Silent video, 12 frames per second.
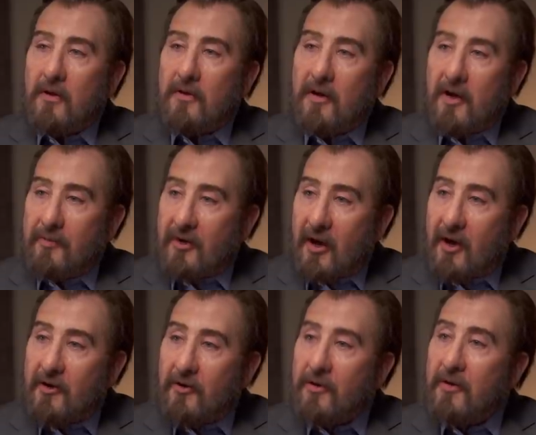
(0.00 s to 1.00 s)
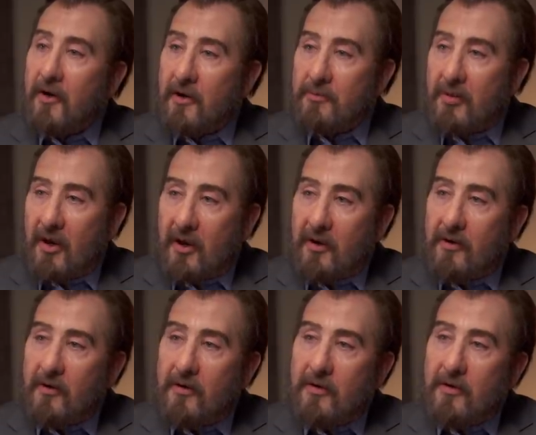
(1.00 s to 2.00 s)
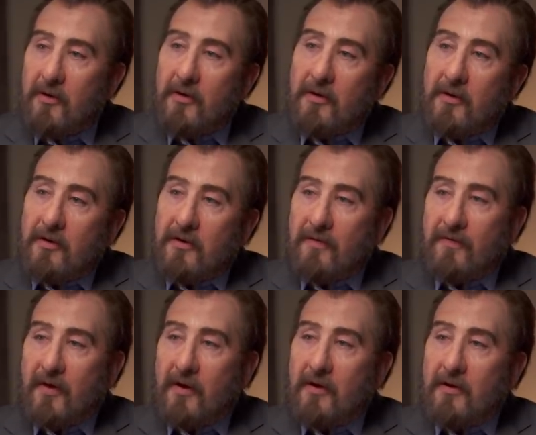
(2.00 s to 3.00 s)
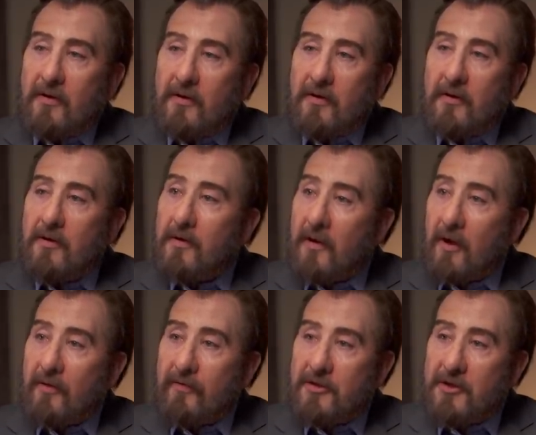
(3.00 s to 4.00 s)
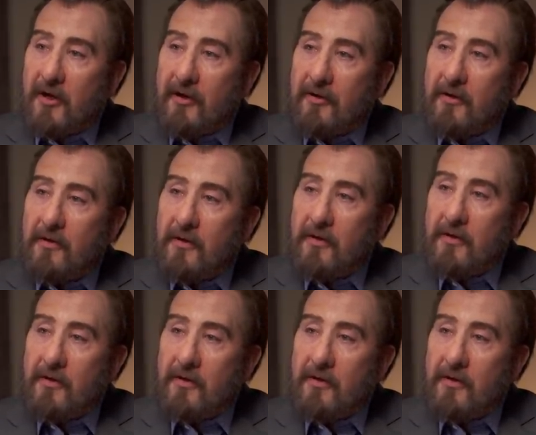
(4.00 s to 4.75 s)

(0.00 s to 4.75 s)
that I'm an actor, that I'm paid to fake the death of a child.